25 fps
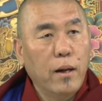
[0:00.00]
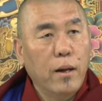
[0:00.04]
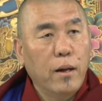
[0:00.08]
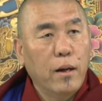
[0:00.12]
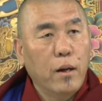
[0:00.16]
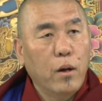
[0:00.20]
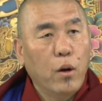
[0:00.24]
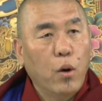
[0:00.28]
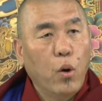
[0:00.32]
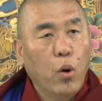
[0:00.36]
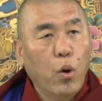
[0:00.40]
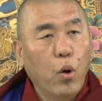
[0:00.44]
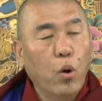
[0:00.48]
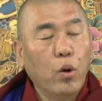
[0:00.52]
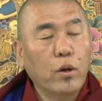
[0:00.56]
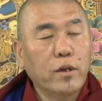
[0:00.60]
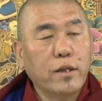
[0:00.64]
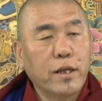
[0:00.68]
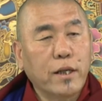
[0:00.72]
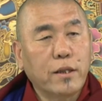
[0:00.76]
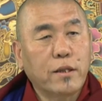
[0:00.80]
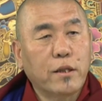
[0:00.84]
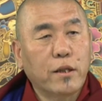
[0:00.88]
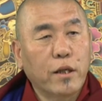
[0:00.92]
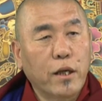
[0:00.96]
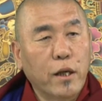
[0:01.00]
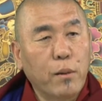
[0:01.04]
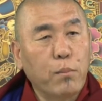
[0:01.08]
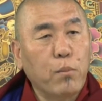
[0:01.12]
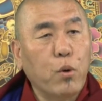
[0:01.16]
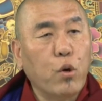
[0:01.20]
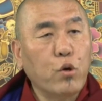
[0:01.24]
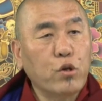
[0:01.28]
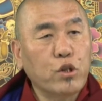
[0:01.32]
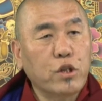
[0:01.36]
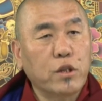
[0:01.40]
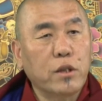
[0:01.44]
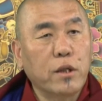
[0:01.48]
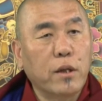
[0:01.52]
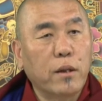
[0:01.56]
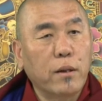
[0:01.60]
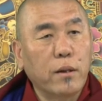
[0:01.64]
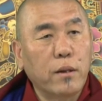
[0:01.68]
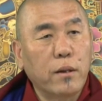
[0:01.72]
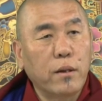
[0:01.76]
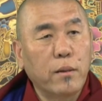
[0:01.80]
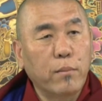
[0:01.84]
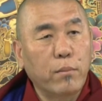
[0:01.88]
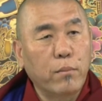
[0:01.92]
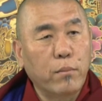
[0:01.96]
holded
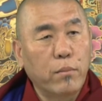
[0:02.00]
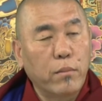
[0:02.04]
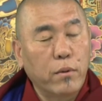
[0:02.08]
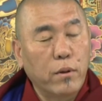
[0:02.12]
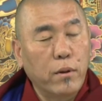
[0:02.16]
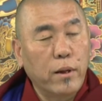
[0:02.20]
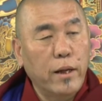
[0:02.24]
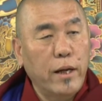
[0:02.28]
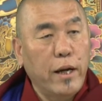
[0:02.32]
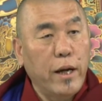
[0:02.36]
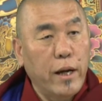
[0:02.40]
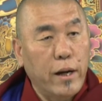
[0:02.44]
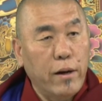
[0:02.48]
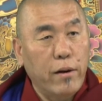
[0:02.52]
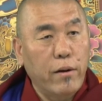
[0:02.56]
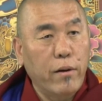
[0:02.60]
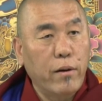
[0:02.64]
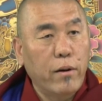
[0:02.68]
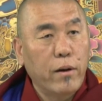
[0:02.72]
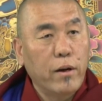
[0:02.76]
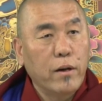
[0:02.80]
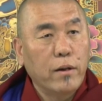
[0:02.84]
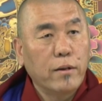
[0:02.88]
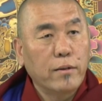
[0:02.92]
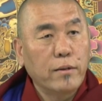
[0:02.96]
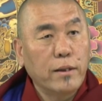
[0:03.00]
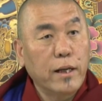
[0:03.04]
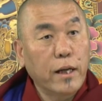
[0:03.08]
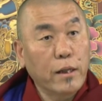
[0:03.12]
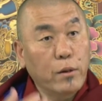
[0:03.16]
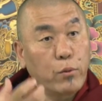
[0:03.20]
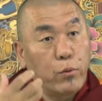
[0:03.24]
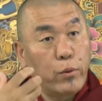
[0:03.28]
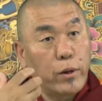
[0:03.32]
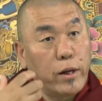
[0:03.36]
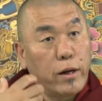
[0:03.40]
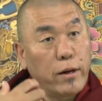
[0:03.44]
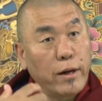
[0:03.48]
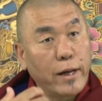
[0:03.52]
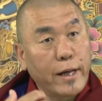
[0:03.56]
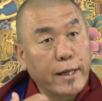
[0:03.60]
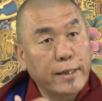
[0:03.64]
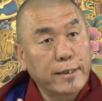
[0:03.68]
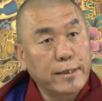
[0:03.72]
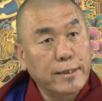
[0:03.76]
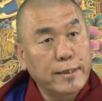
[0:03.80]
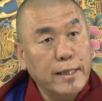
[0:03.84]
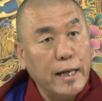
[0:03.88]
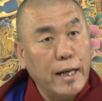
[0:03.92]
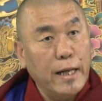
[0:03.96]
emotional air that we are
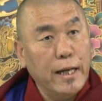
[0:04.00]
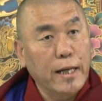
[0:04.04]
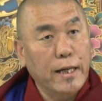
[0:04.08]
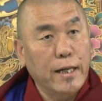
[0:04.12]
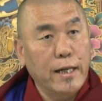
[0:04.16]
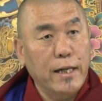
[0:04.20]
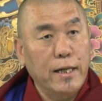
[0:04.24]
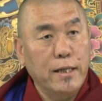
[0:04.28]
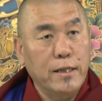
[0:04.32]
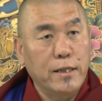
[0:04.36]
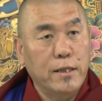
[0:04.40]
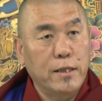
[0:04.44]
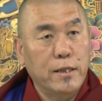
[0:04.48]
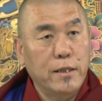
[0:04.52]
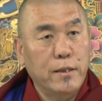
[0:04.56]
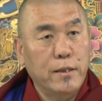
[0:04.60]
exhaling it.